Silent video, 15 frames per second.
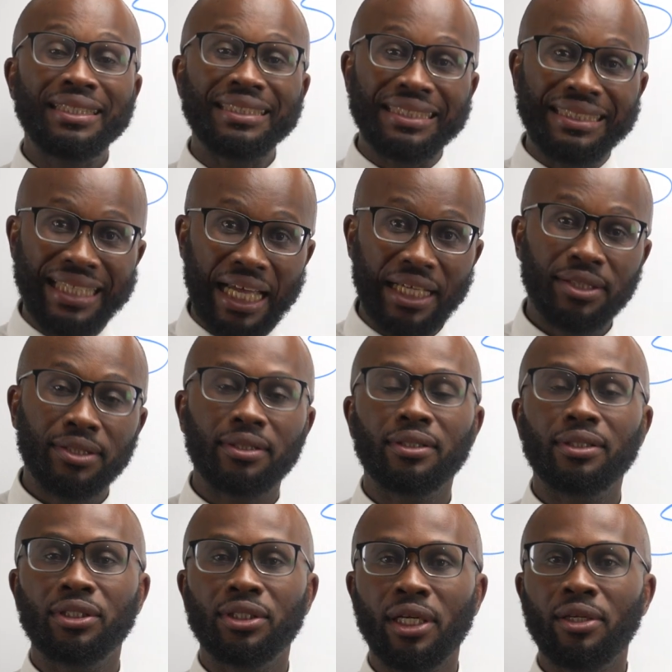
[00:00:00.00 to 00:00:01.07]
next
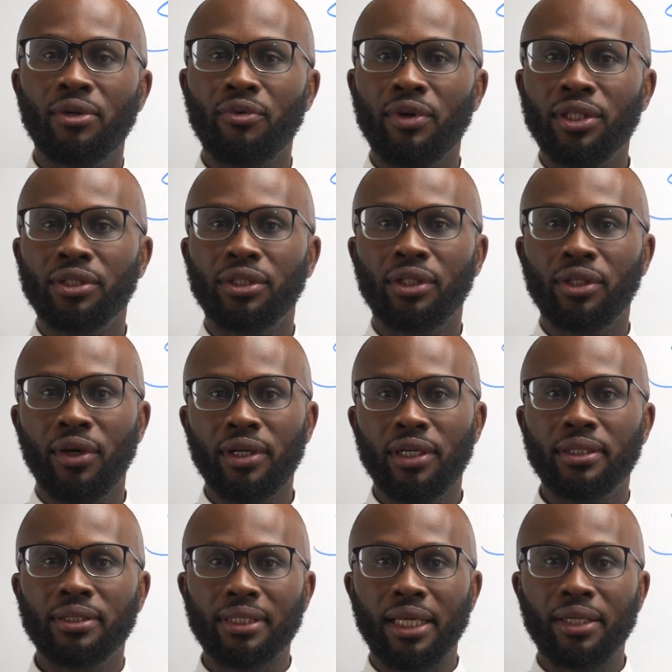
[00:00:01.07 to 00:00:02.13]
generation
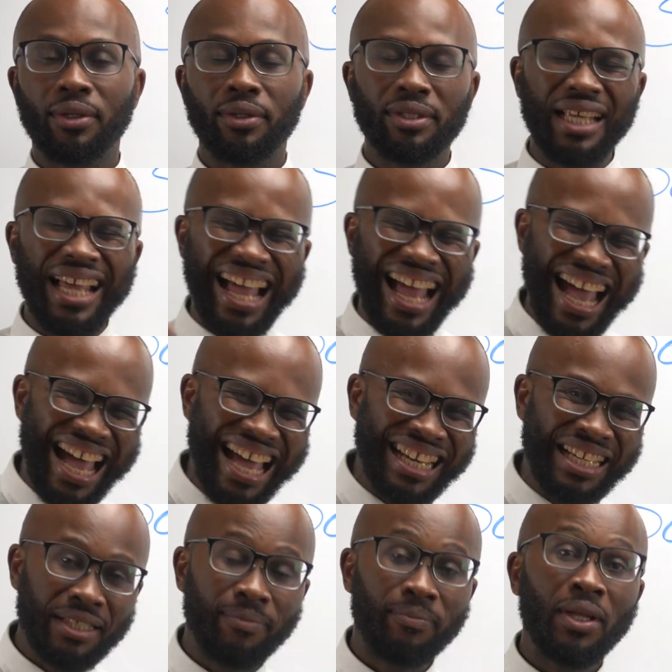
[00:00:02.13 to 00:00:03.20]
learning standards,
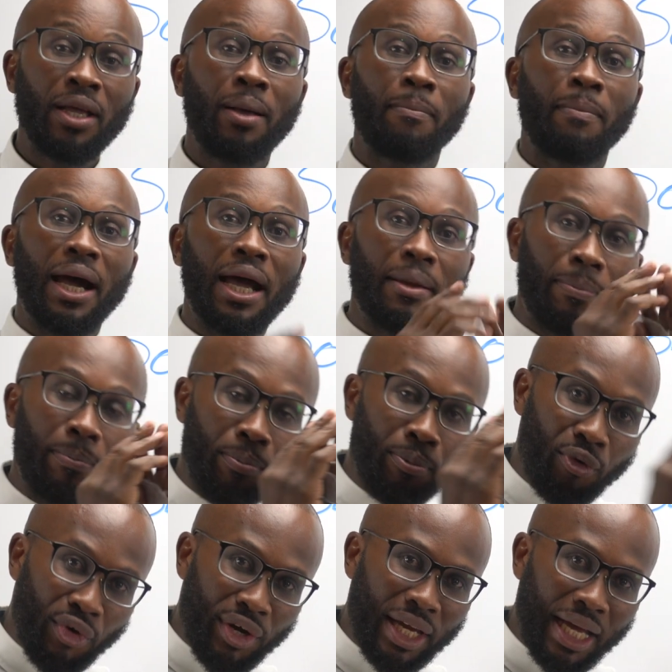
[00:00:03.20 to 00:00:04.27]
and my
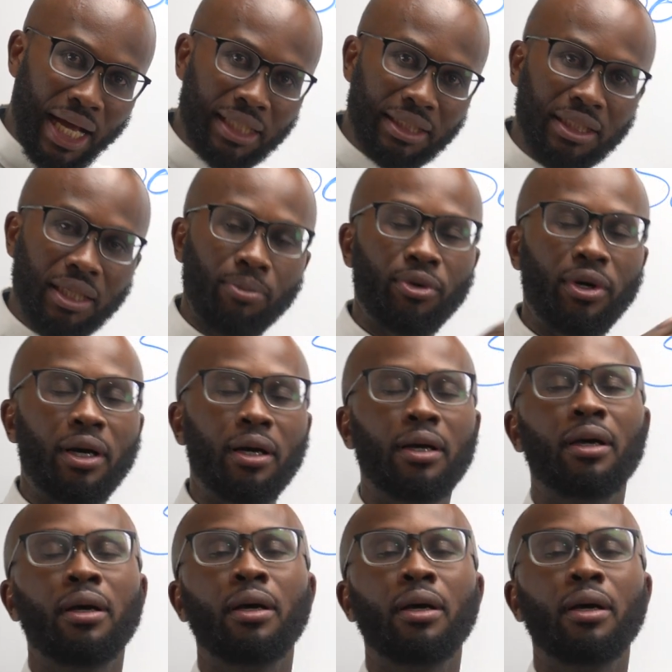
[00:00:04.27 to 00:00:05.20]
pre-algebra